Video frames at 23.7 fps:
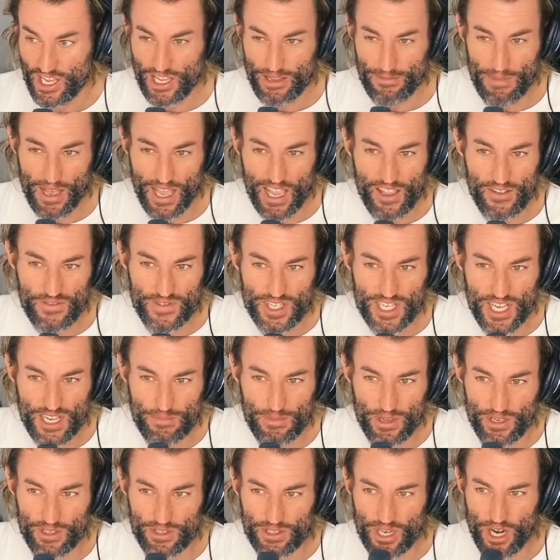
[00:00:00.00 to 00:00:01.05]
You may have
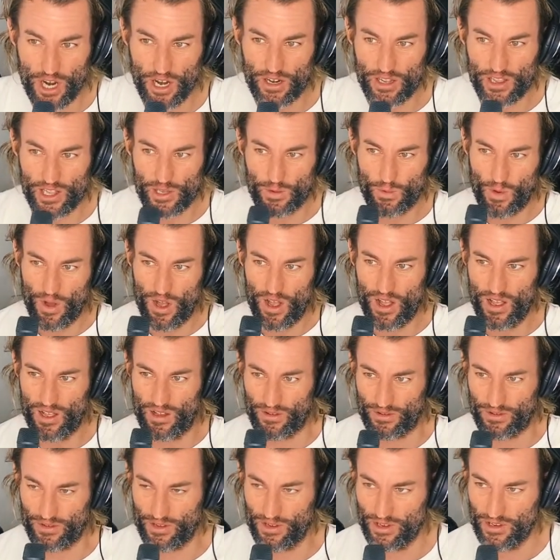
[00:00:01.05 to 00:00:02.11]
seen me on Totally
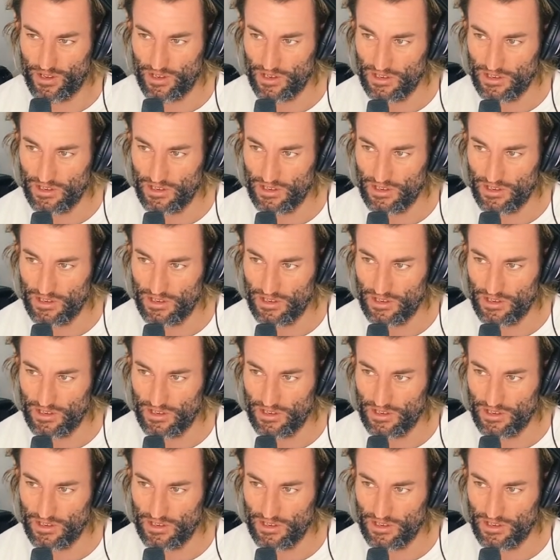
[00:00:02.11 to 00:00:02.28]
Wild.